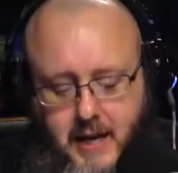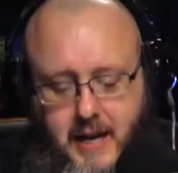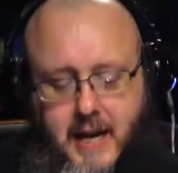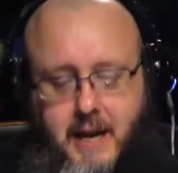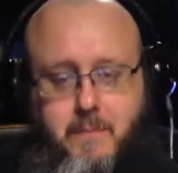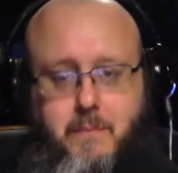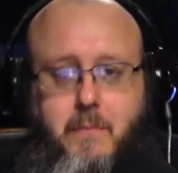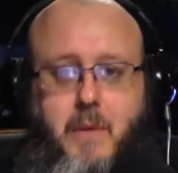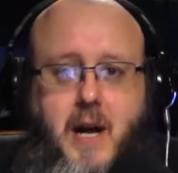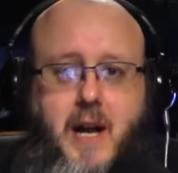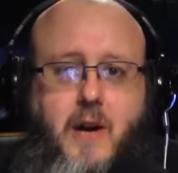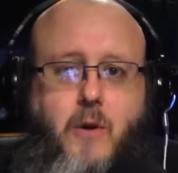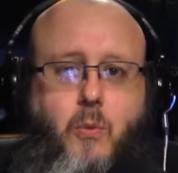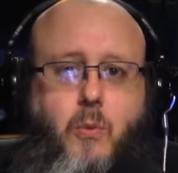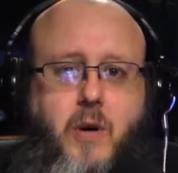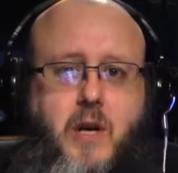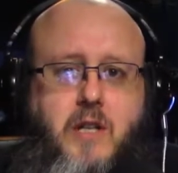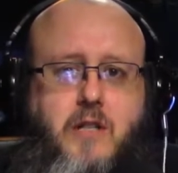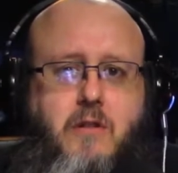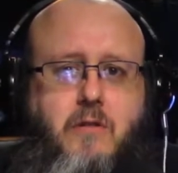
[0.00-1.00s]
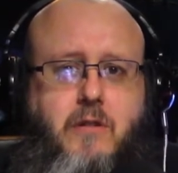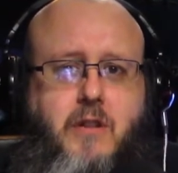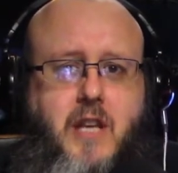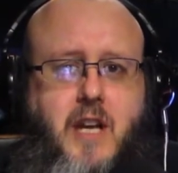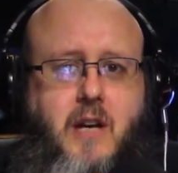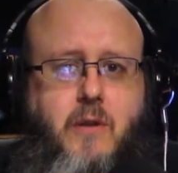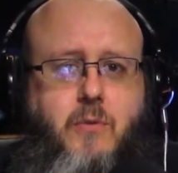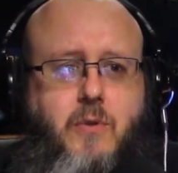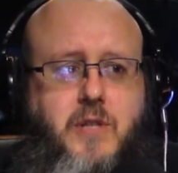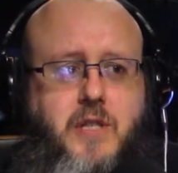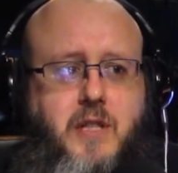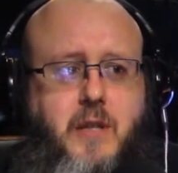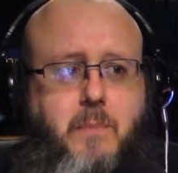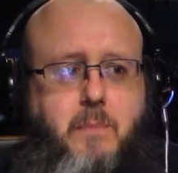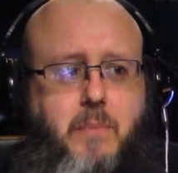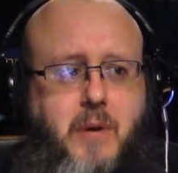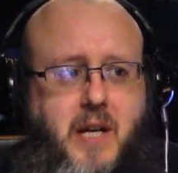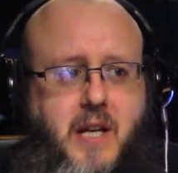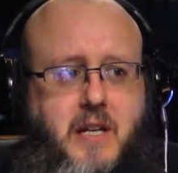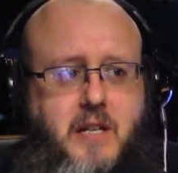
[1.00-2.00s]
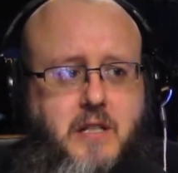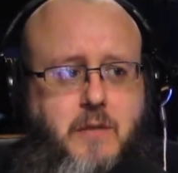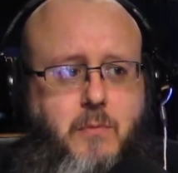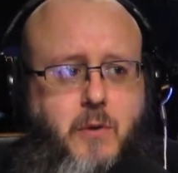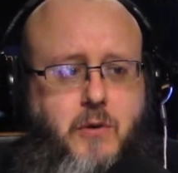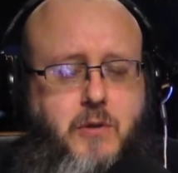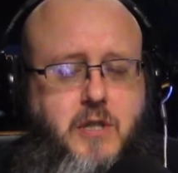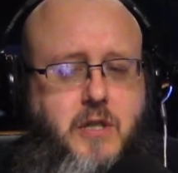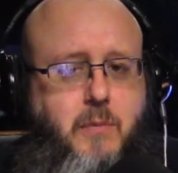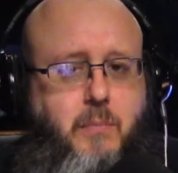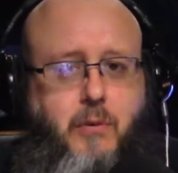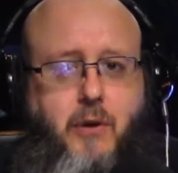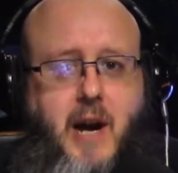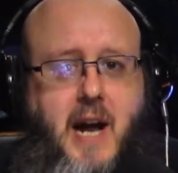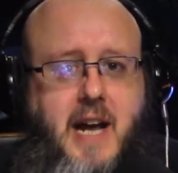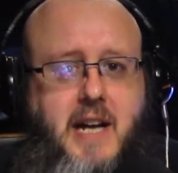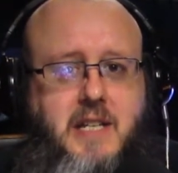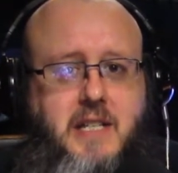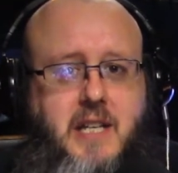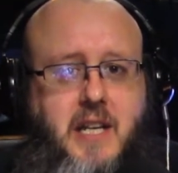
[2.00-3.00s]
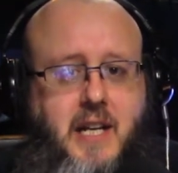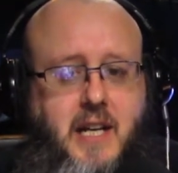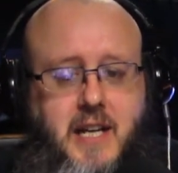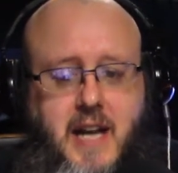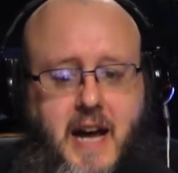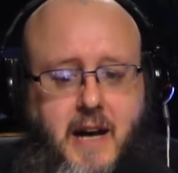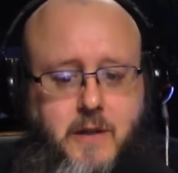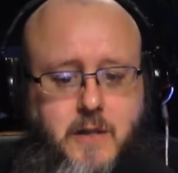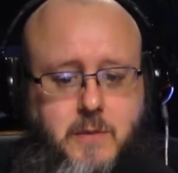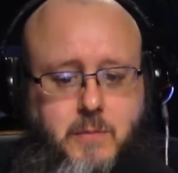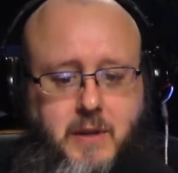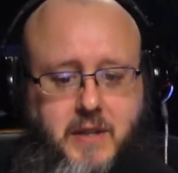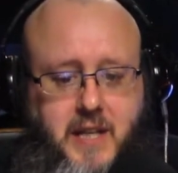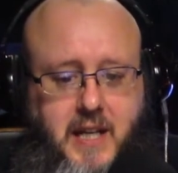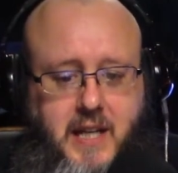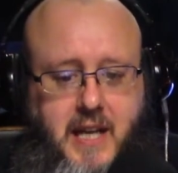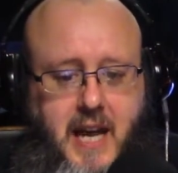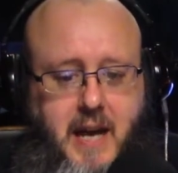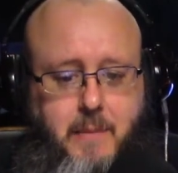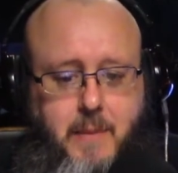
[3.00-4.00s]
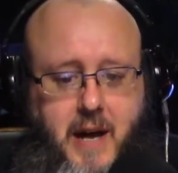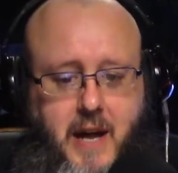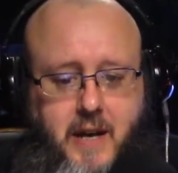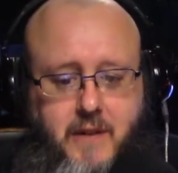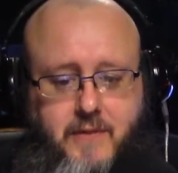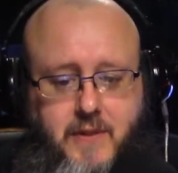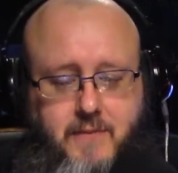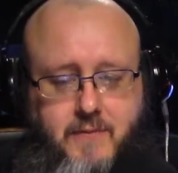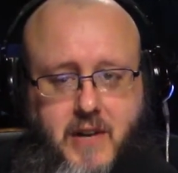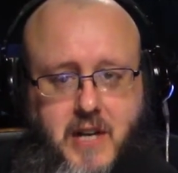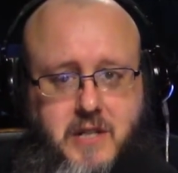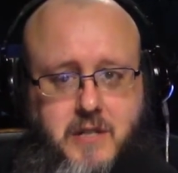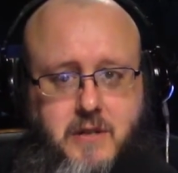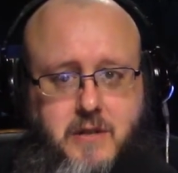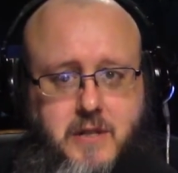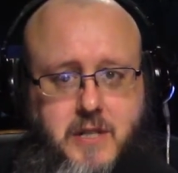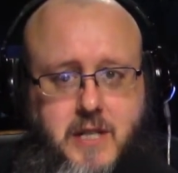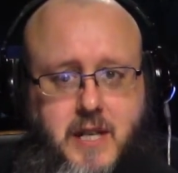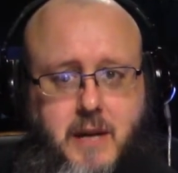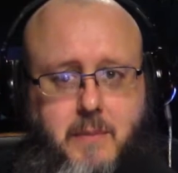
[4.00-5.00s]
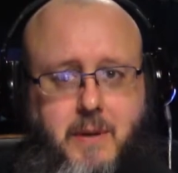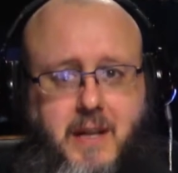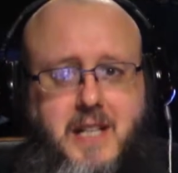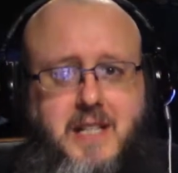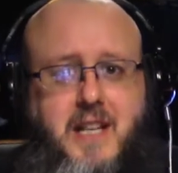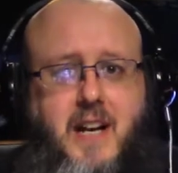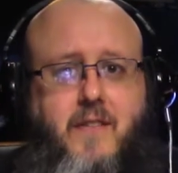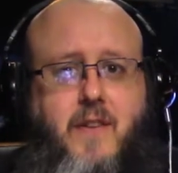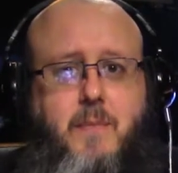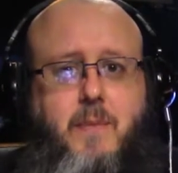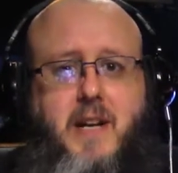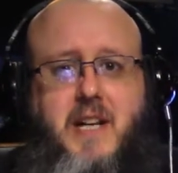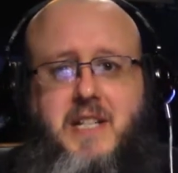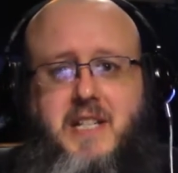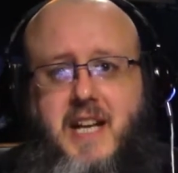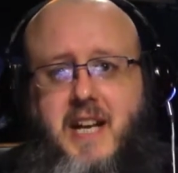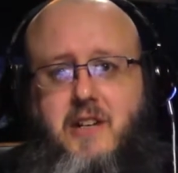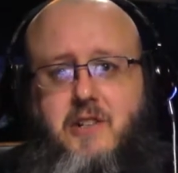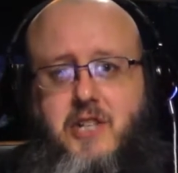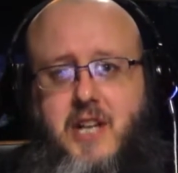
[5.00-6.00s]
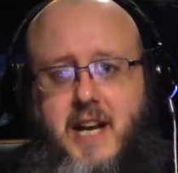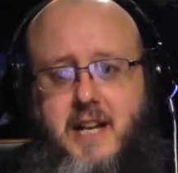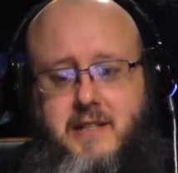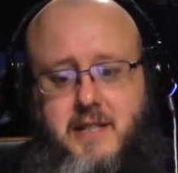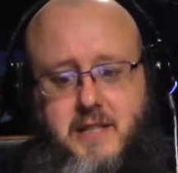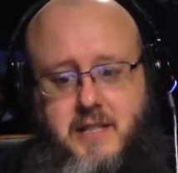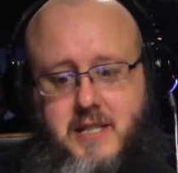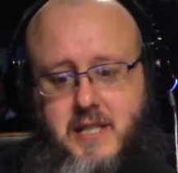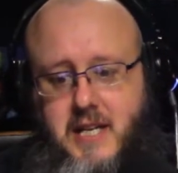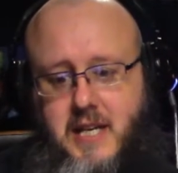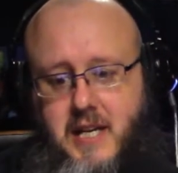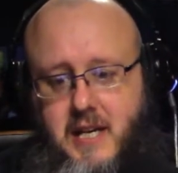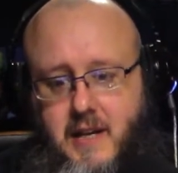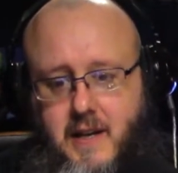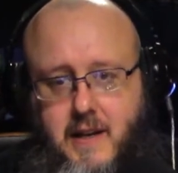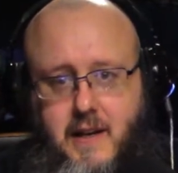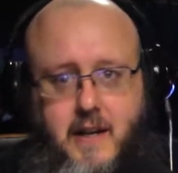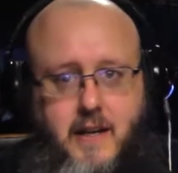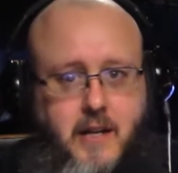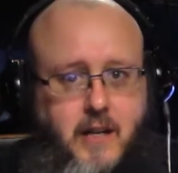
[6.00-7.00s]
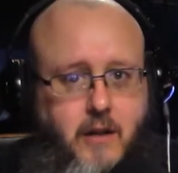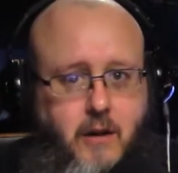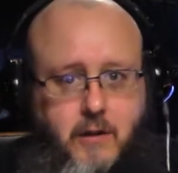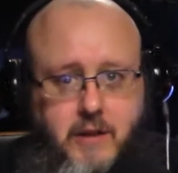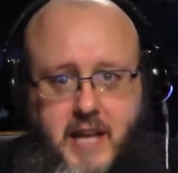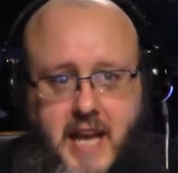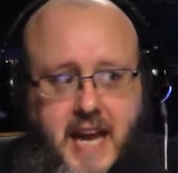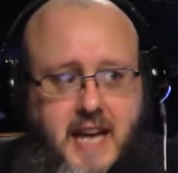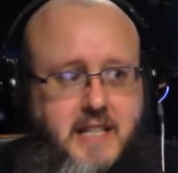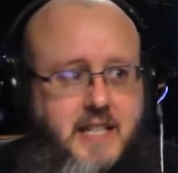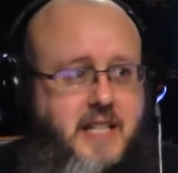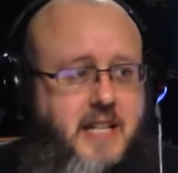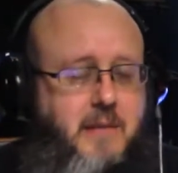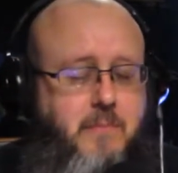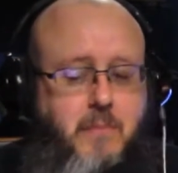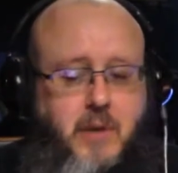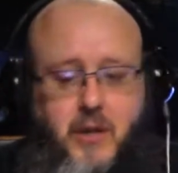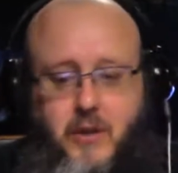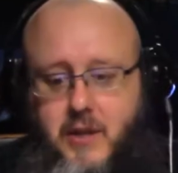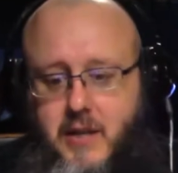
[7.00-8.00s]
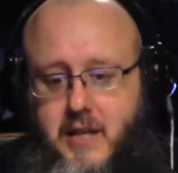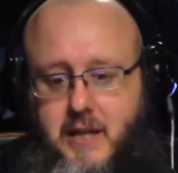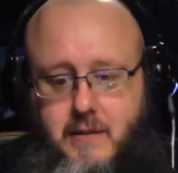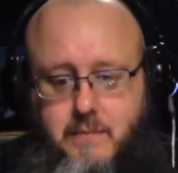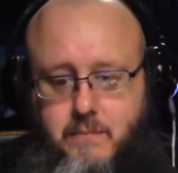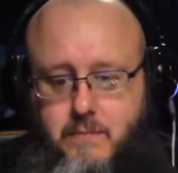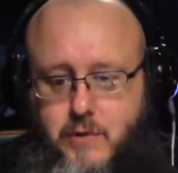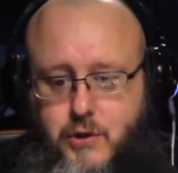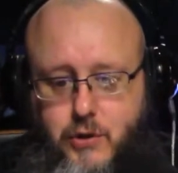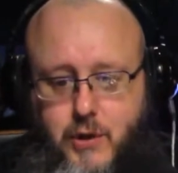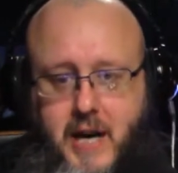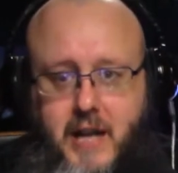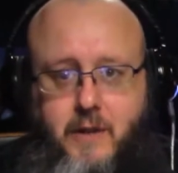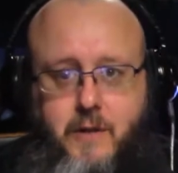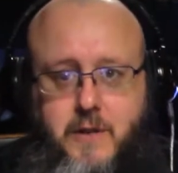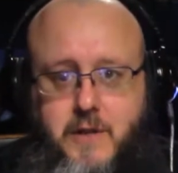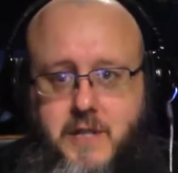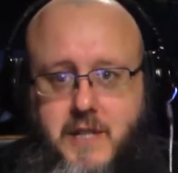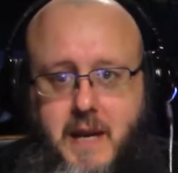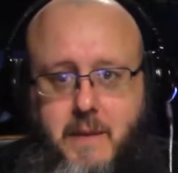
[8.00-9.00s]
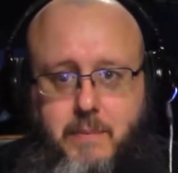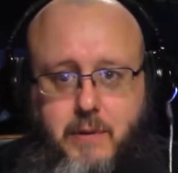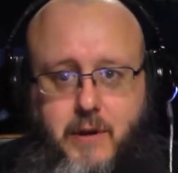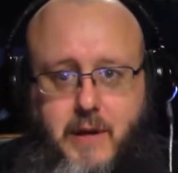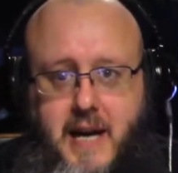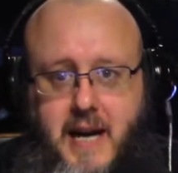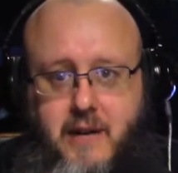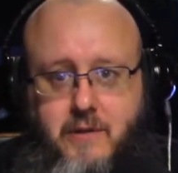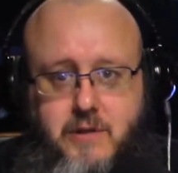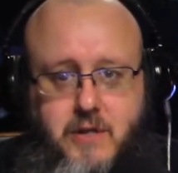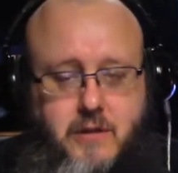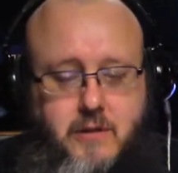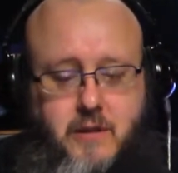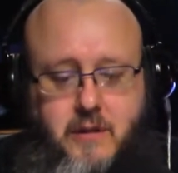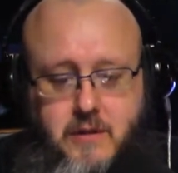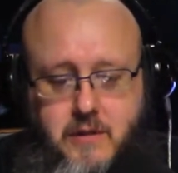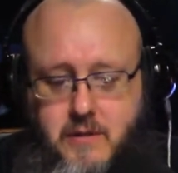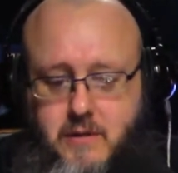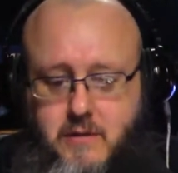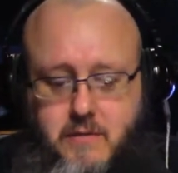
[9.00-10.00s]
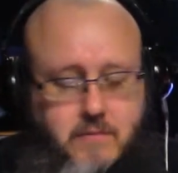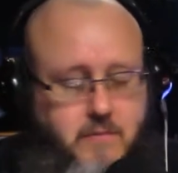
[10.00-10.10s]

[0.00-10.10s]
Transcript: Hey, Mike, what did you think was the biggest, most surprising announcement that came out of Investors Day? Because everybody's had a chance to see, you know, the 18 million trailers they put out and